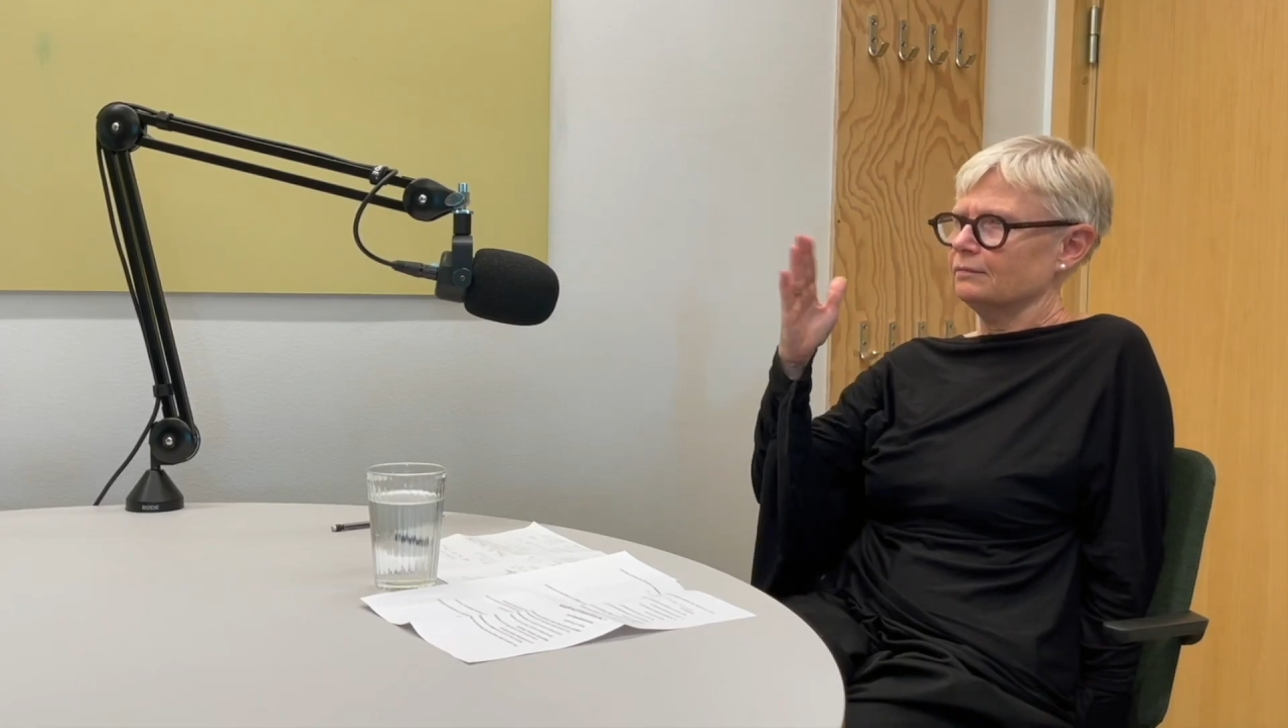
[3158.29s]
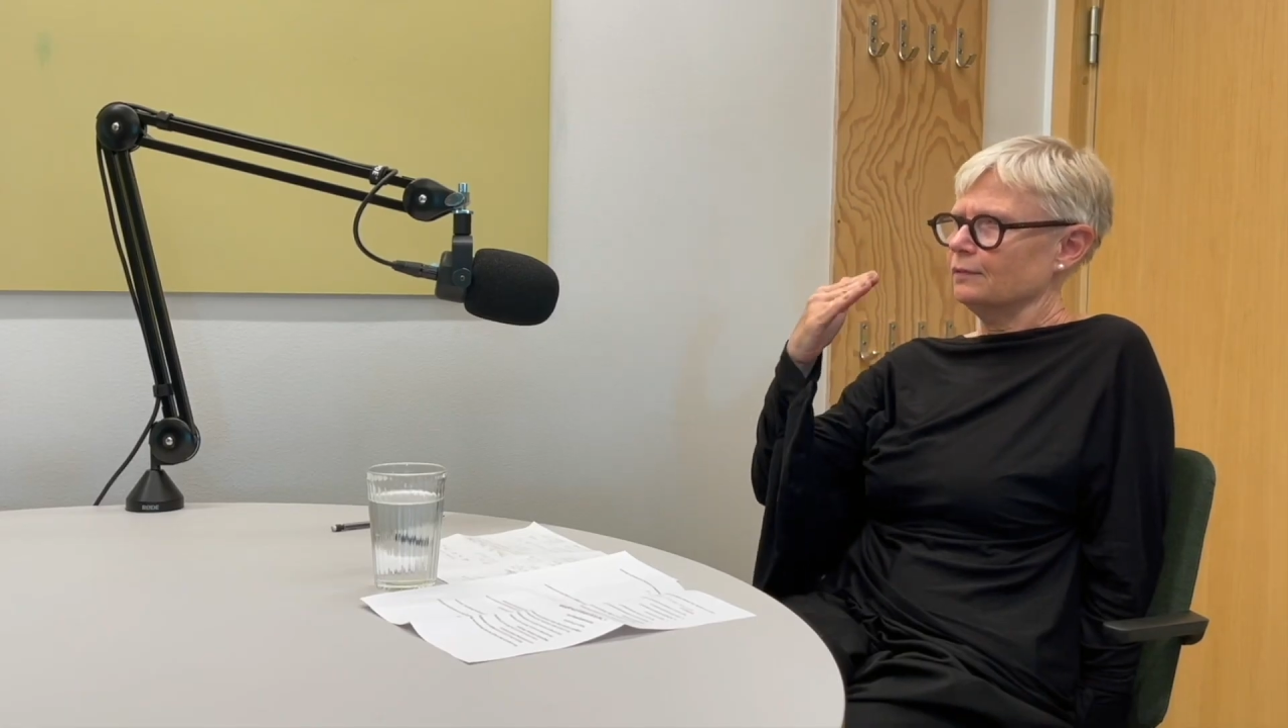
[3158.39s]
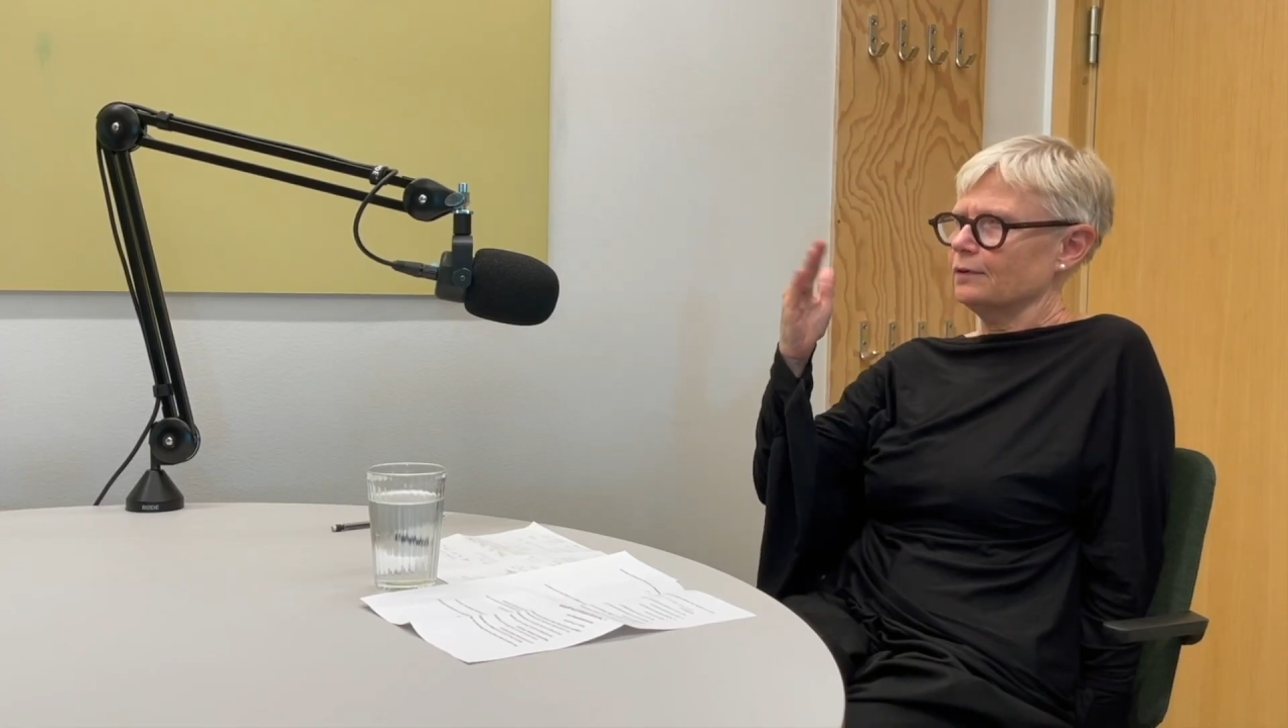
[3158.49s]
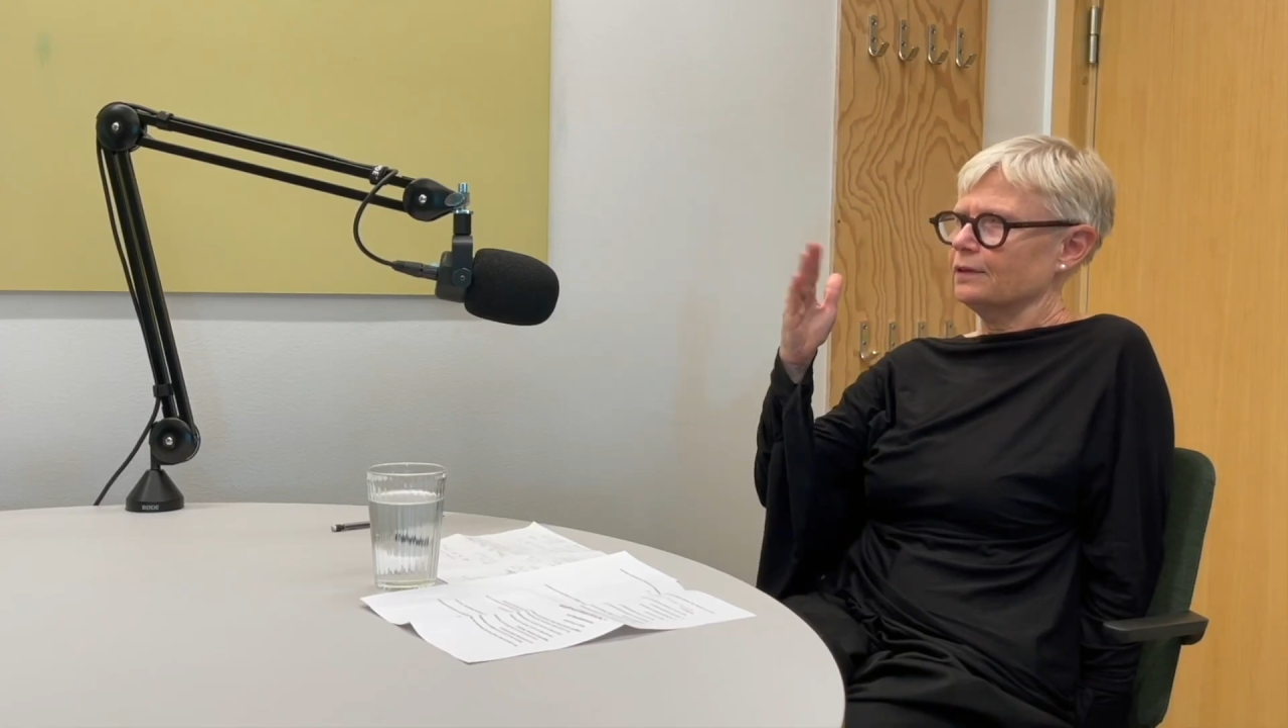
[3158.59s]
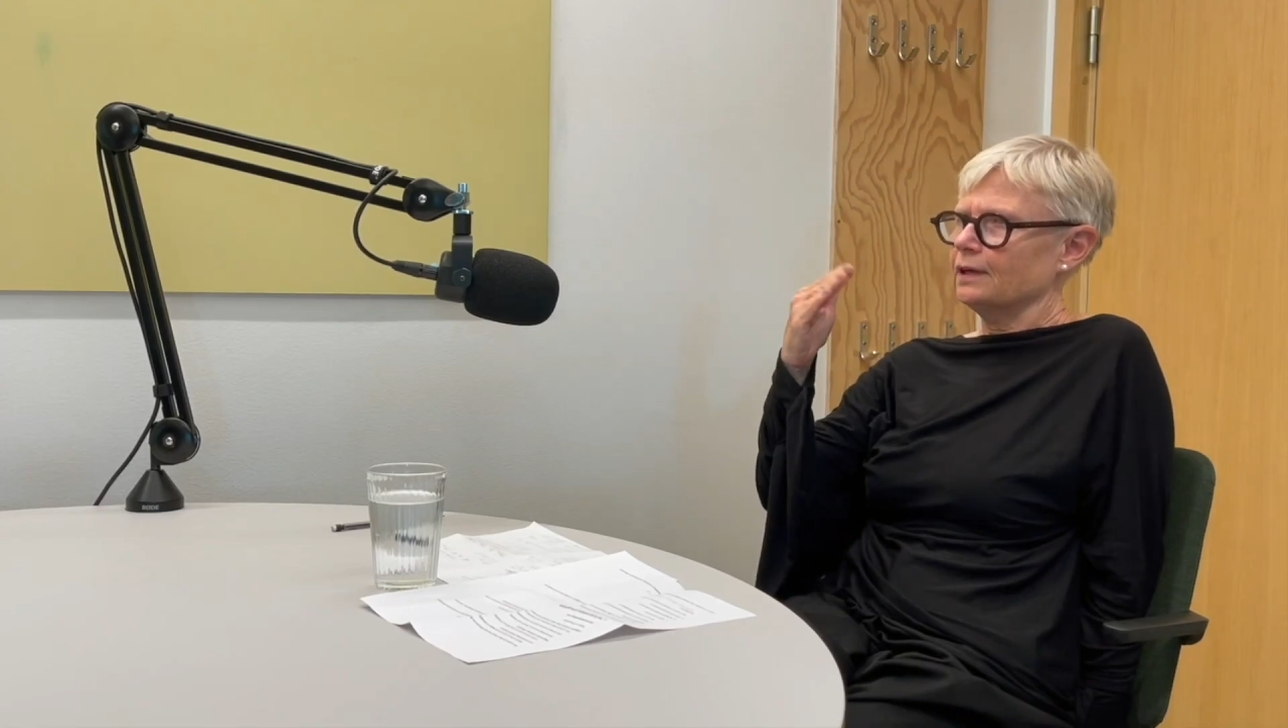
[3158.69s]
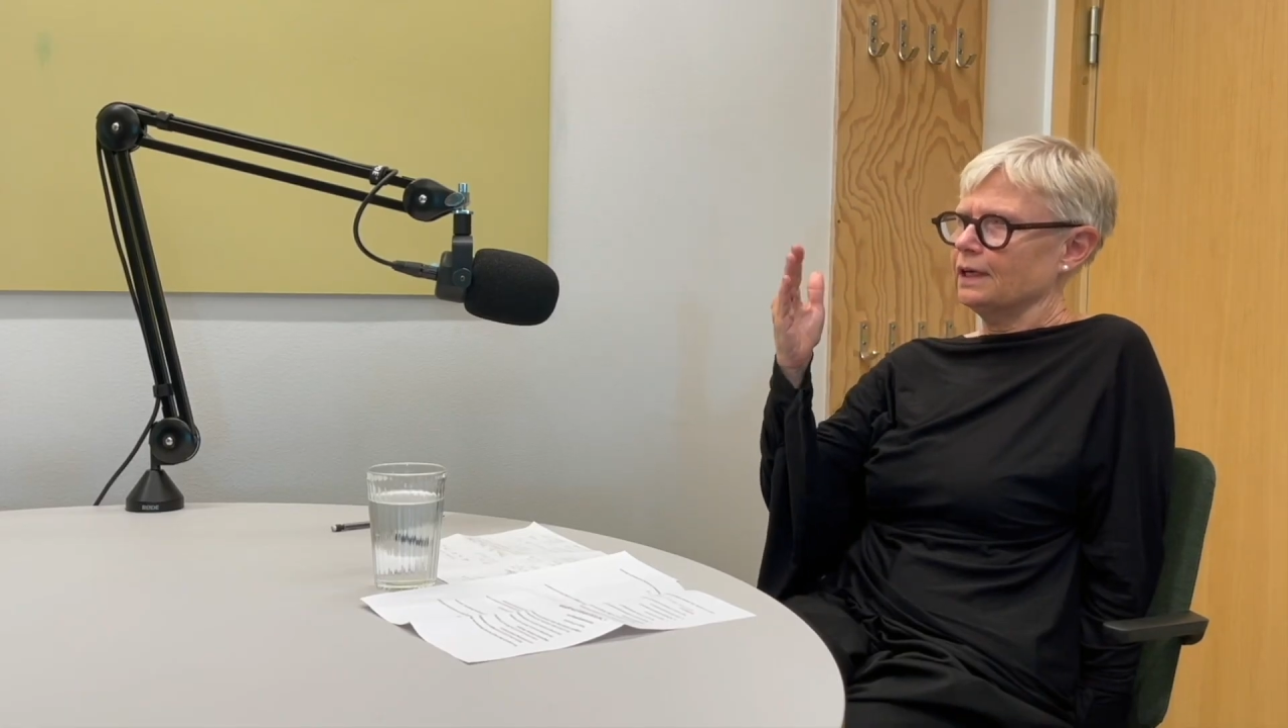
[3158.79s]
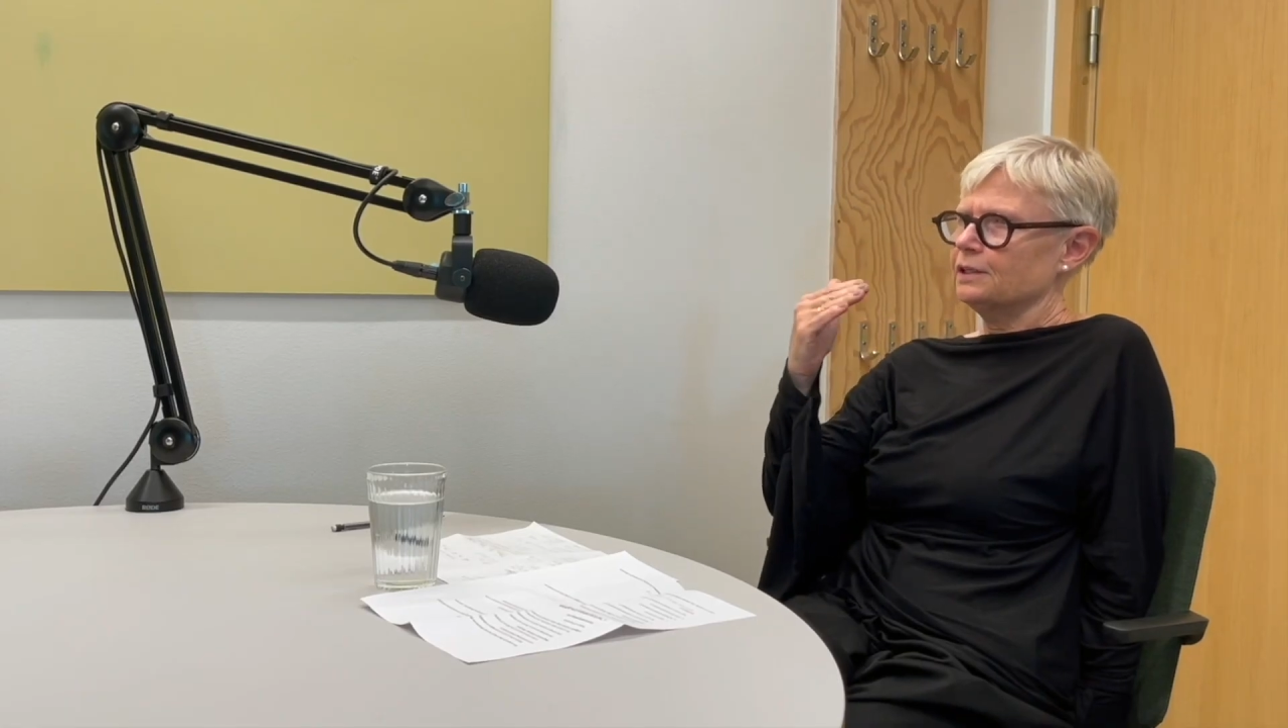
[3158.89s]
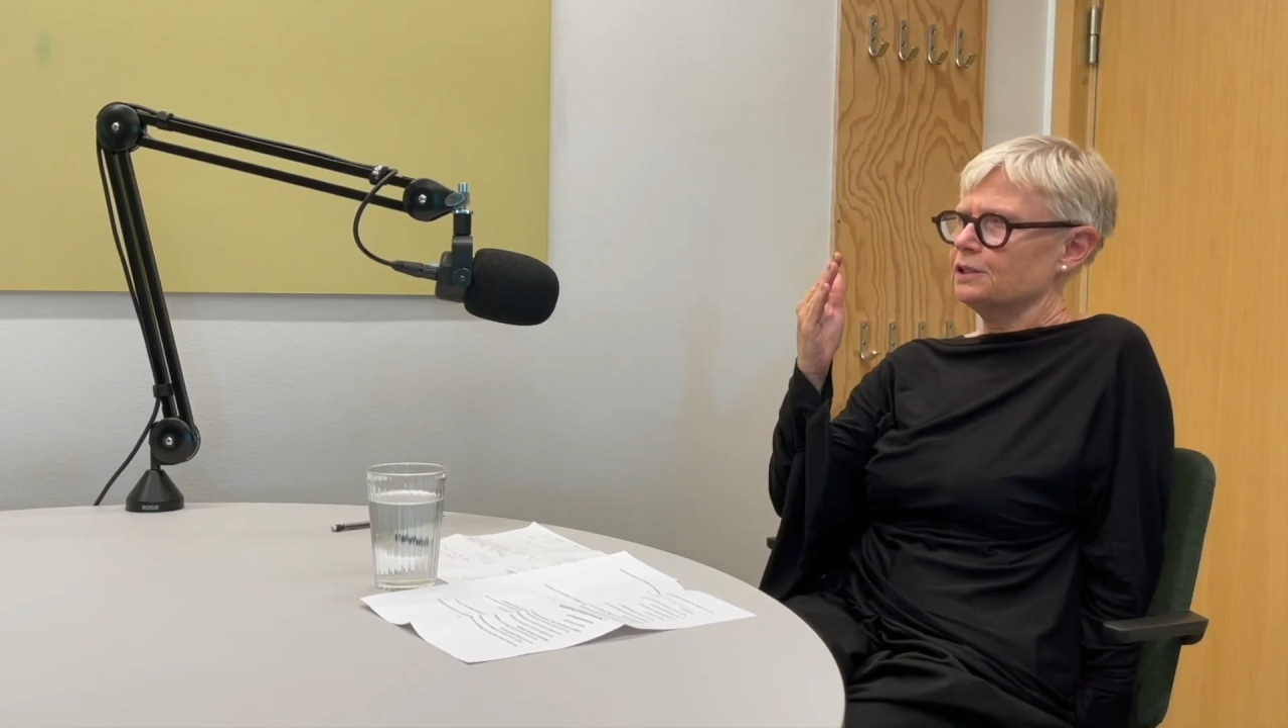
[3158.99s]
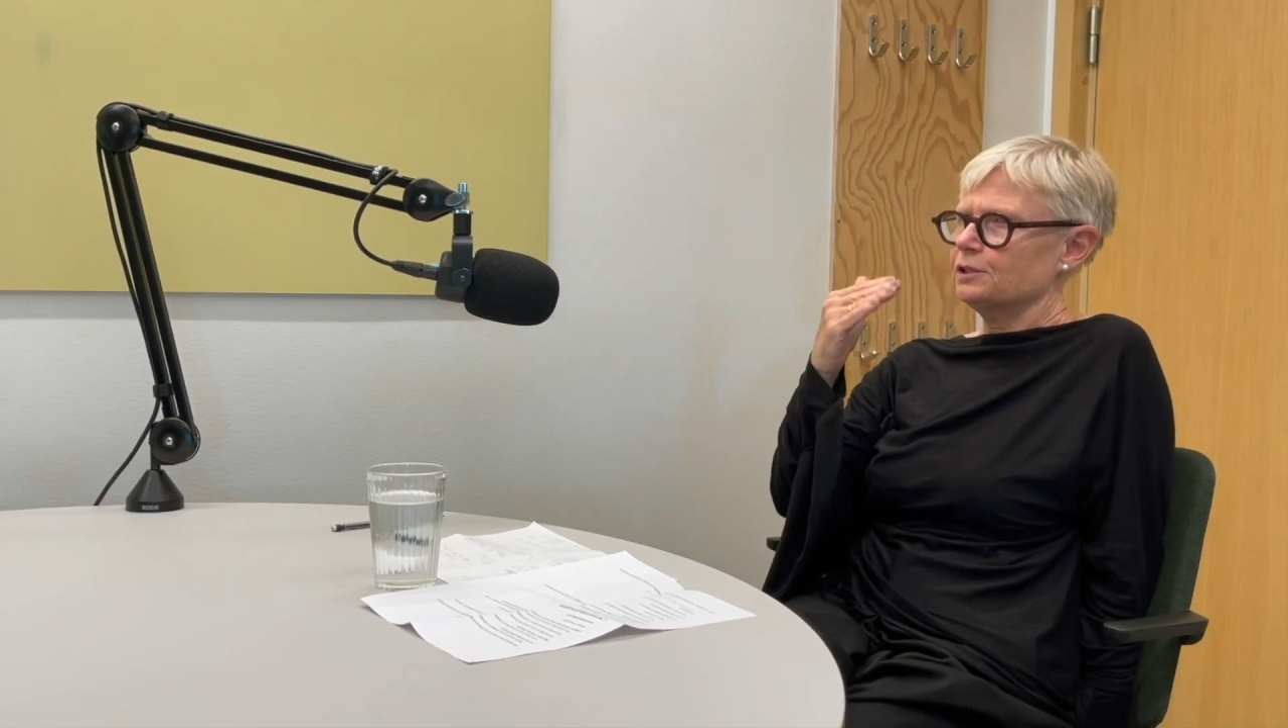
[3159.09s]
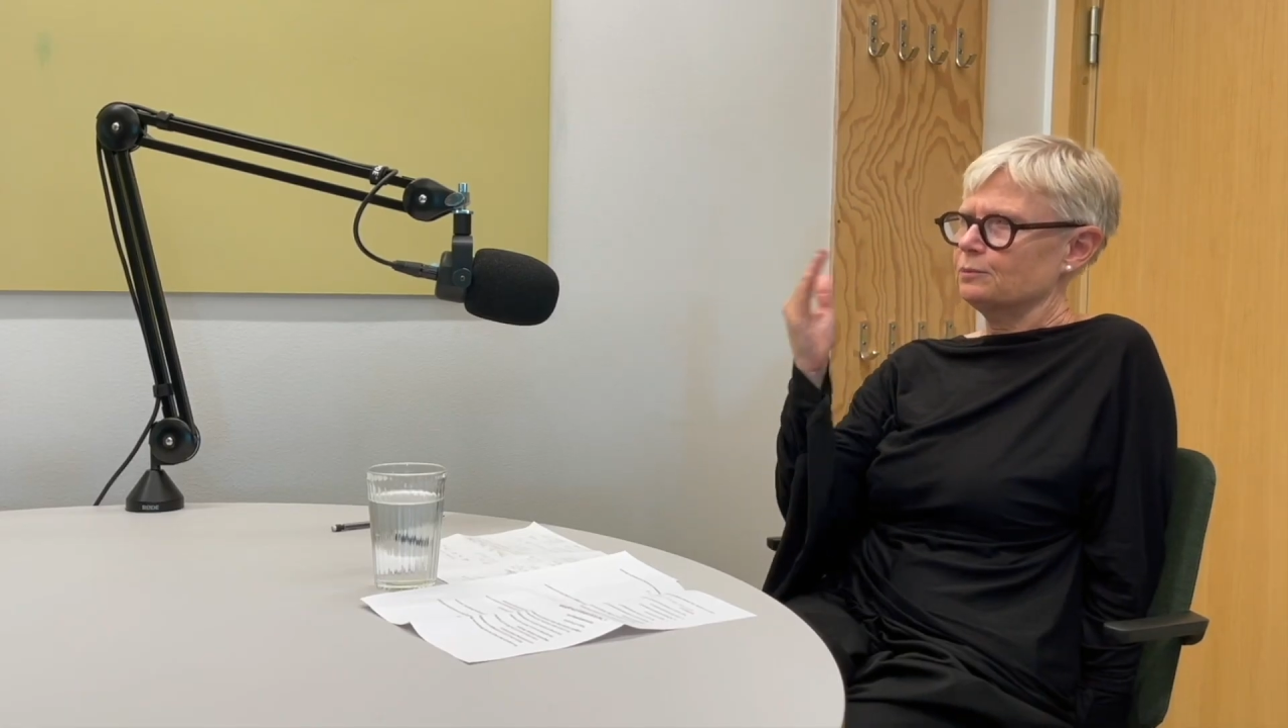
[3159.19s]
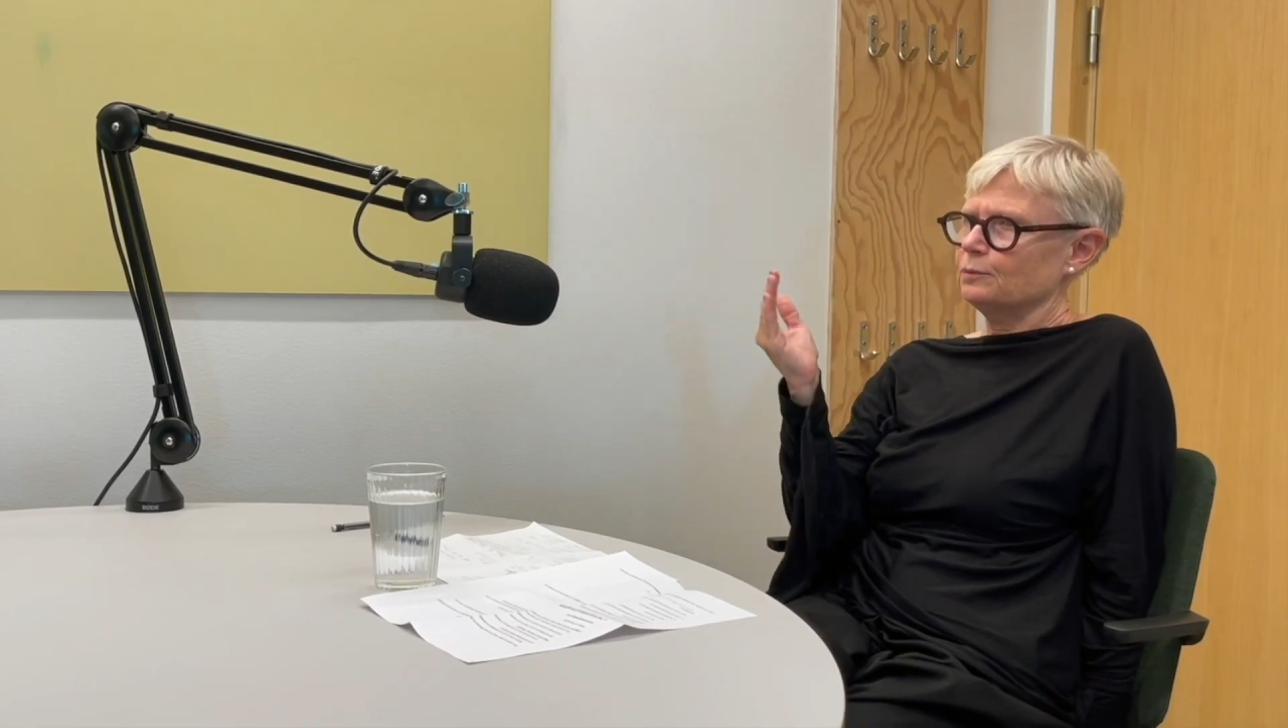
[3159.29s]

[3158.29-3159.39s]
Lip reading: on the edge